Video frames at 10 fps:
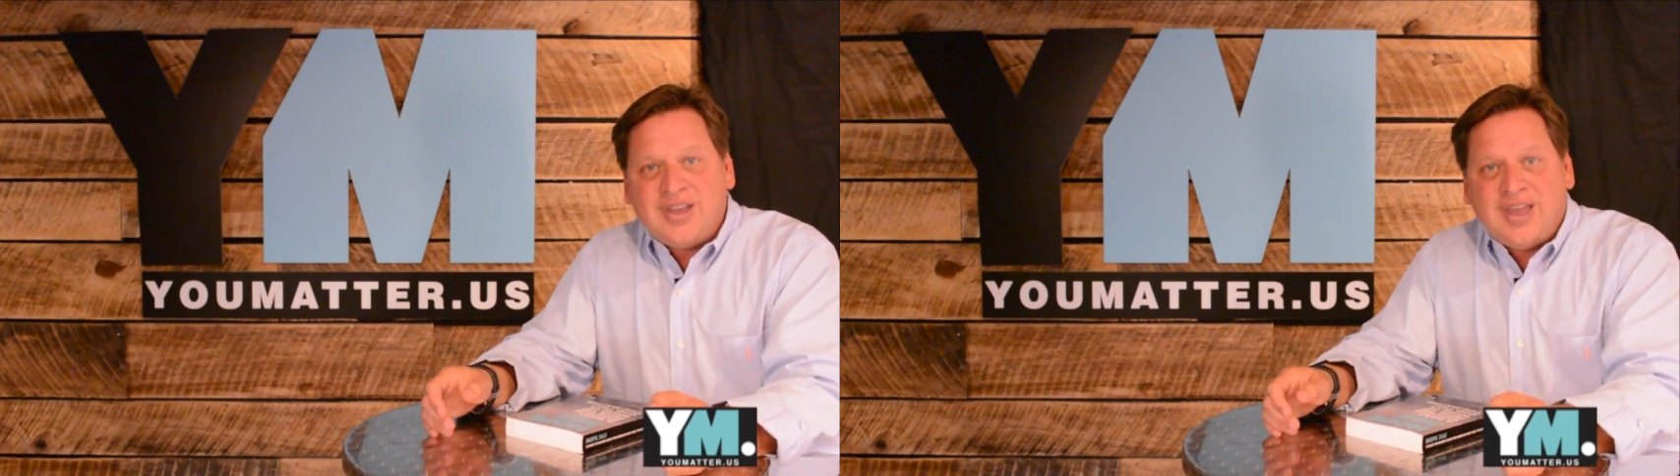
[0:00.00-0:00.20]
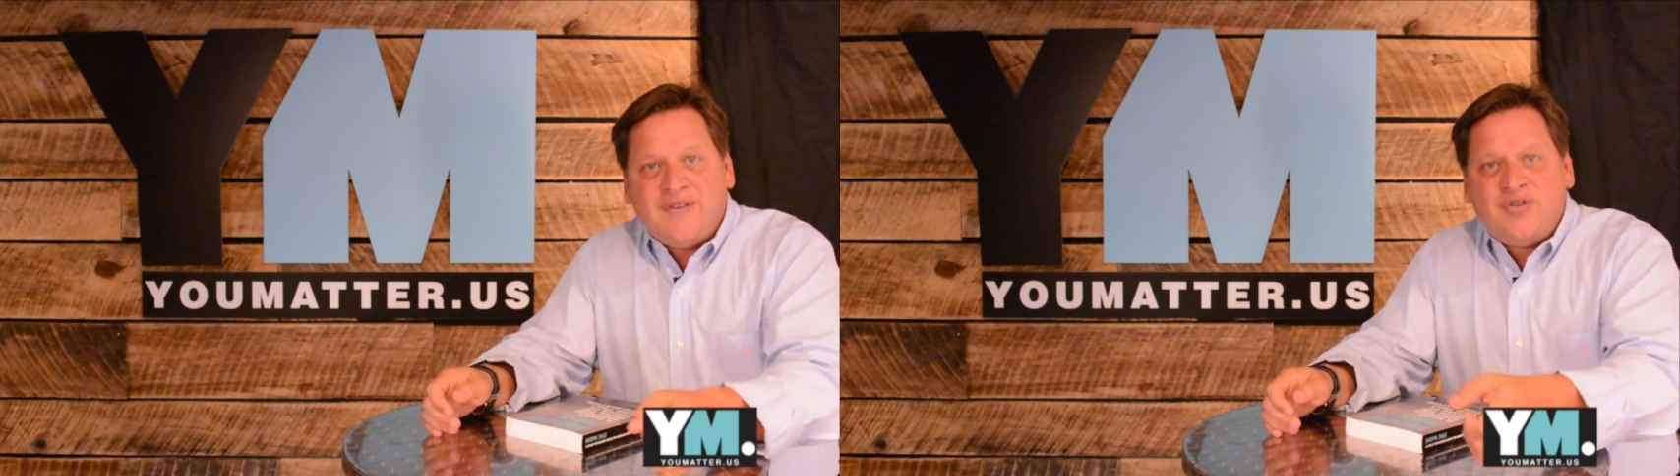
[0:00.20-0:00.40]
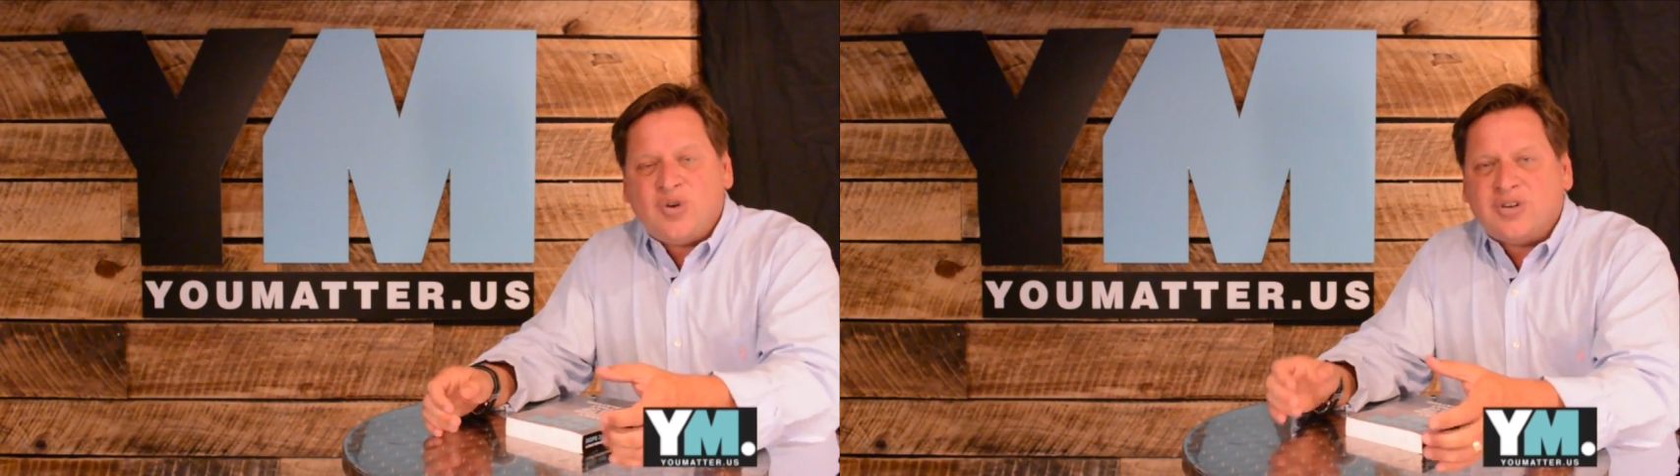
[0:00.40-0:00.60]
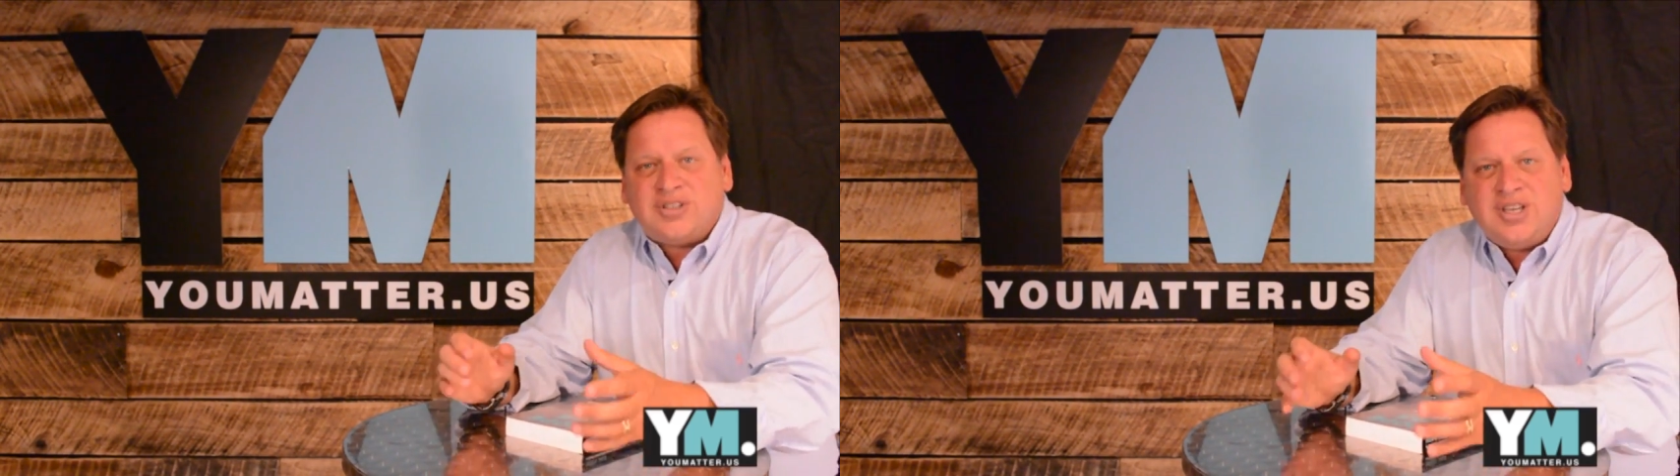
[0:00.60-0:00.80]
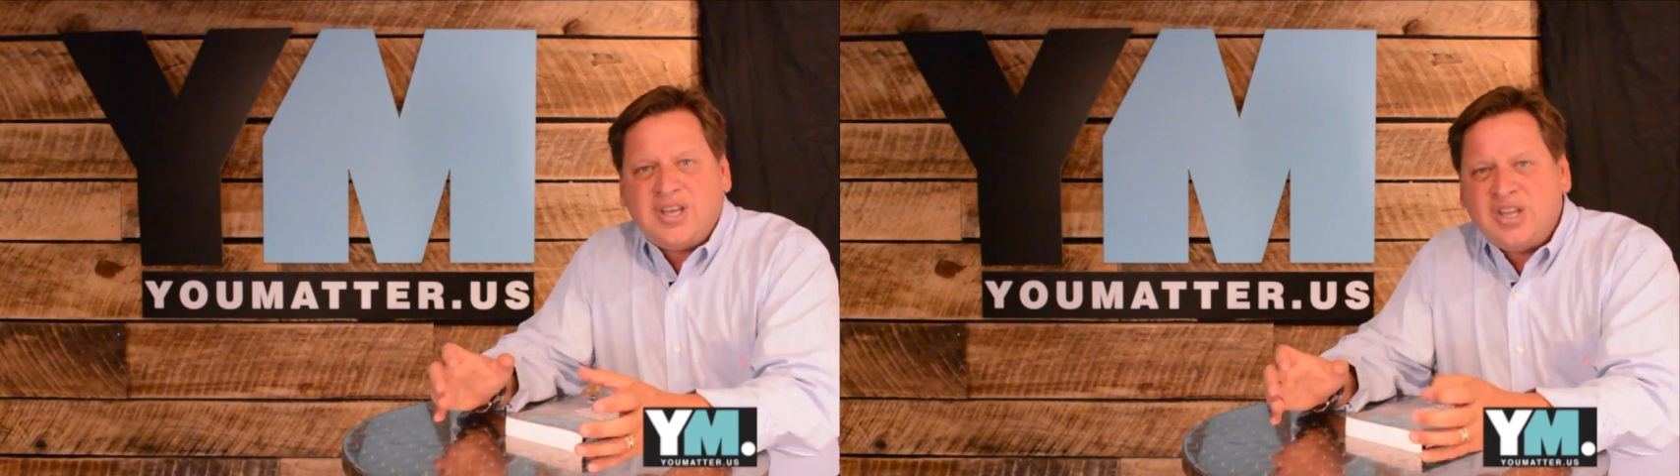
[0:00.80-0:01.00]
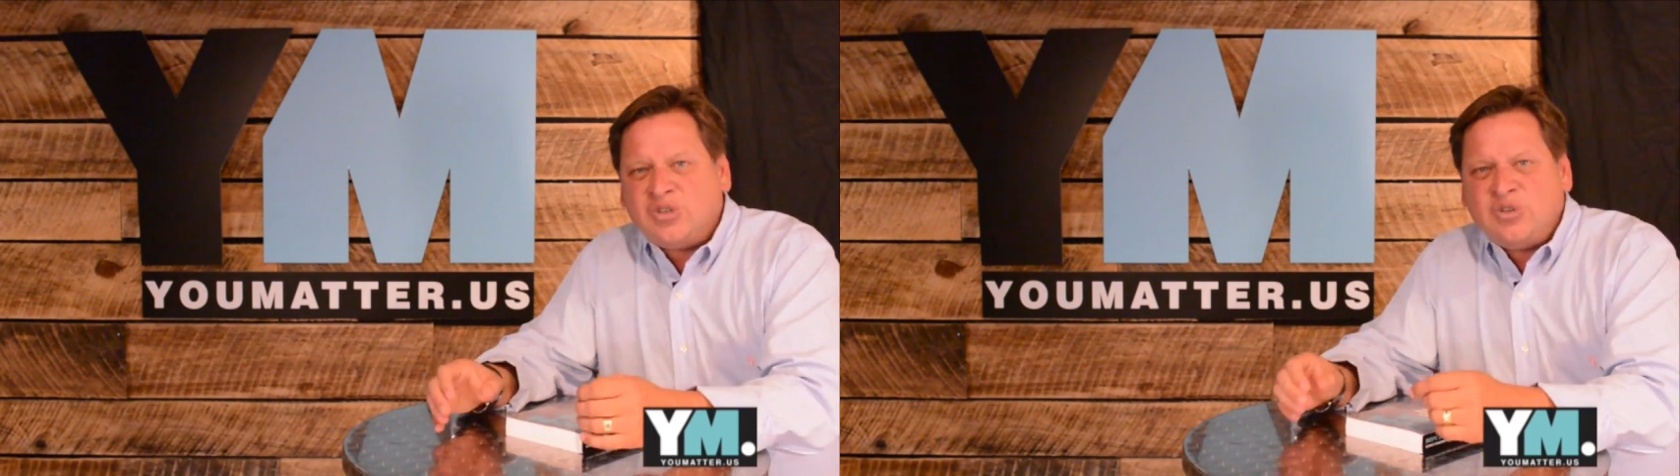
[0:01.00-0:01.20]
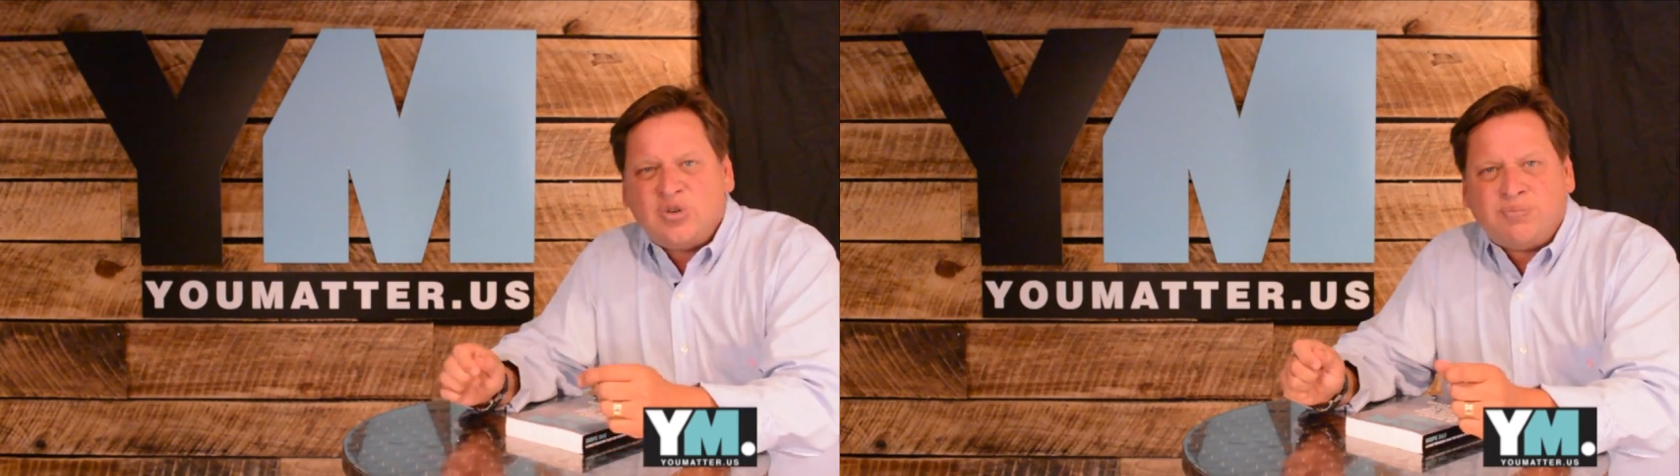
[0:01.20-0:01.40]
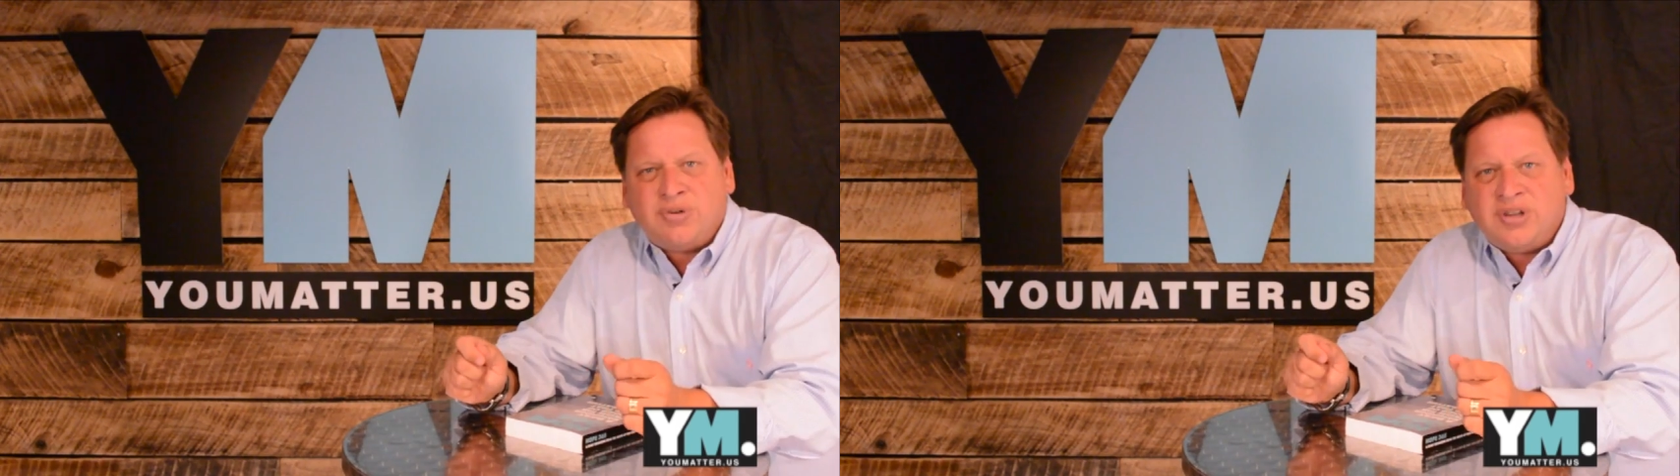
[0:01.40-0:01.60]
If you're a teenager and
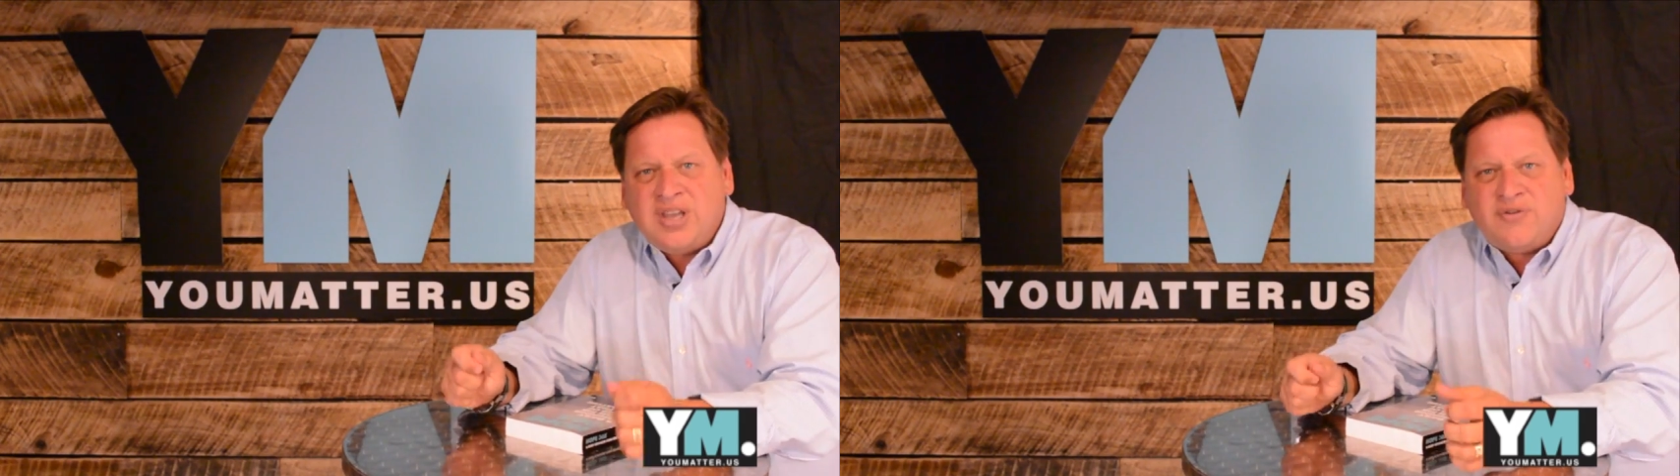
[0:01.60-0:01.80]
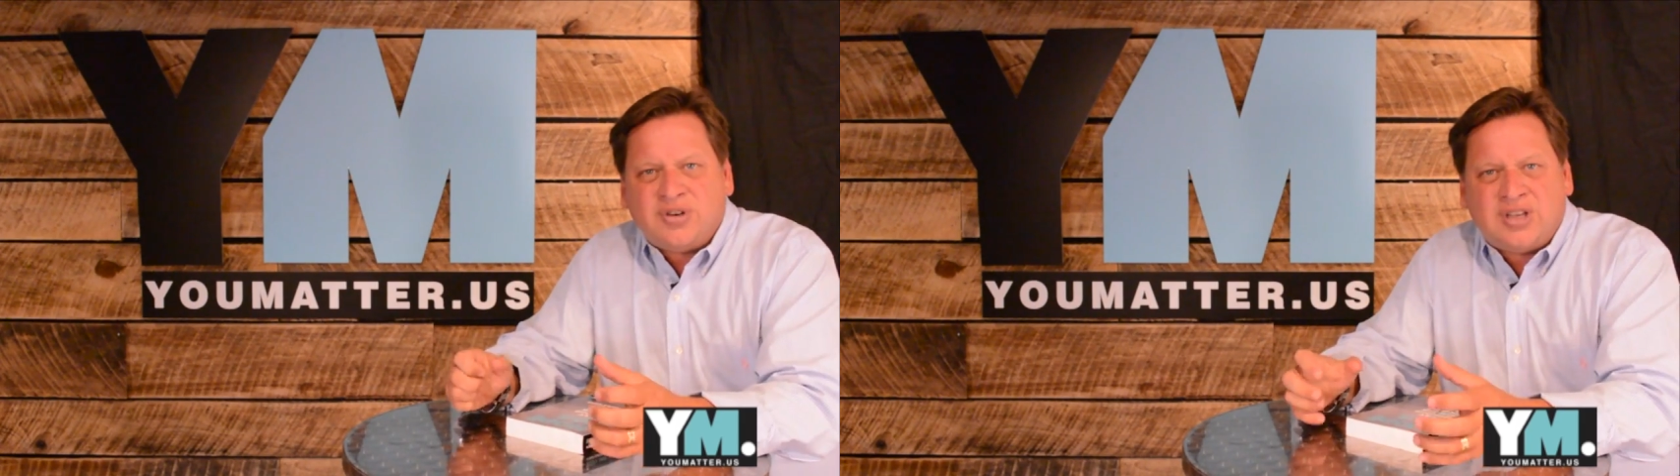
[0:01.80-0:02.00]
you're a believer,